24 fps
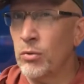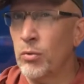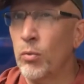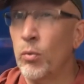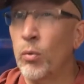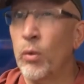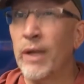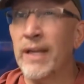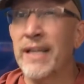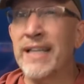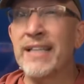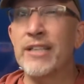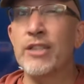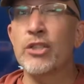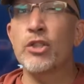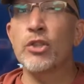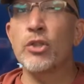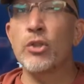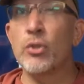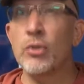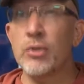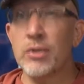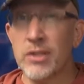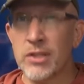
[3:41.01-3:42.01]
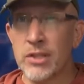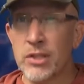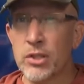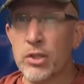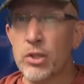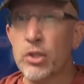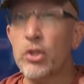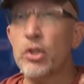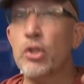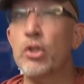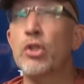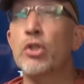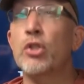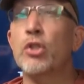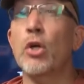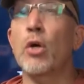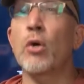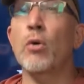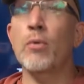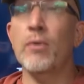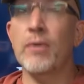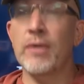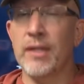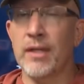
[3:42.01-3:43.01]
what he chooses to
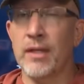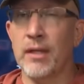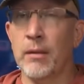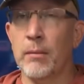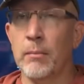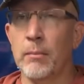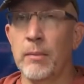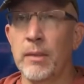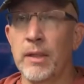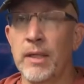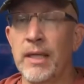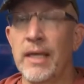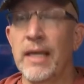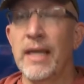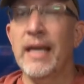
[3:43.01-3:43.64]
show them,